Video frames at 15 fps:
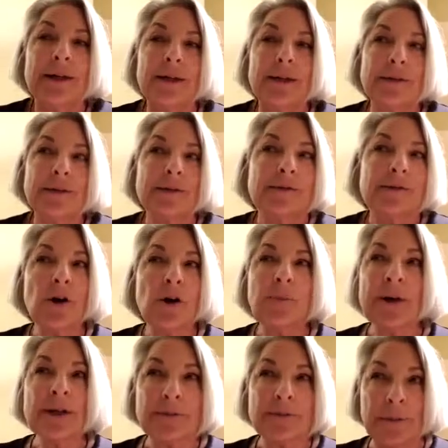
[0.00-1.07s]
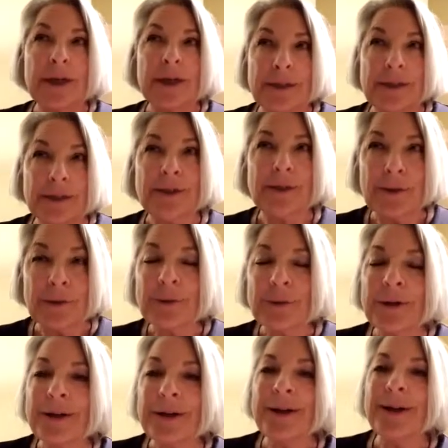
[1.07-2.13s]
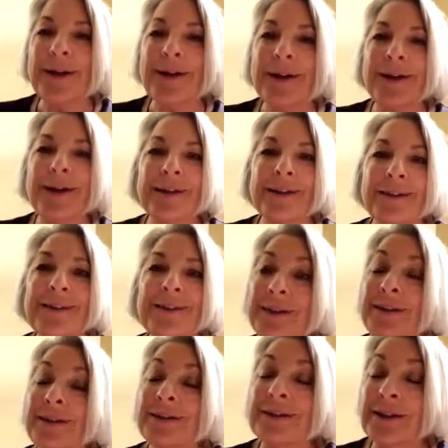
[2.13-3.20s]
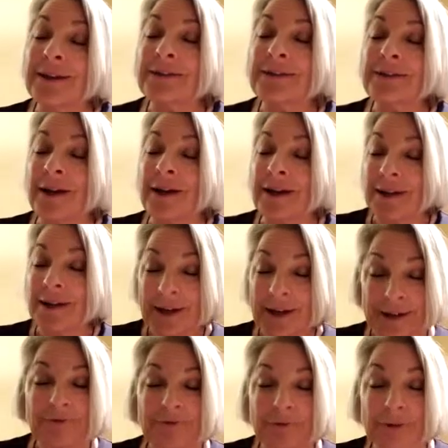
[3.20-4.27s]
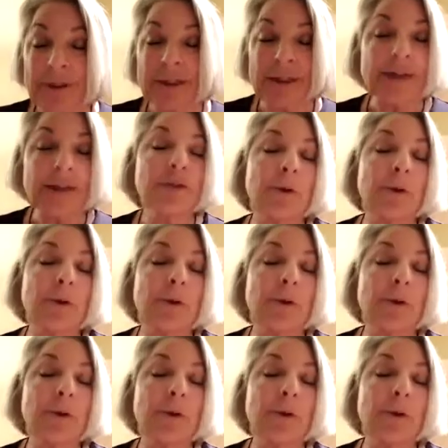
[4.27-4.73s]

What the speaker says: so much money too. And then I really got to a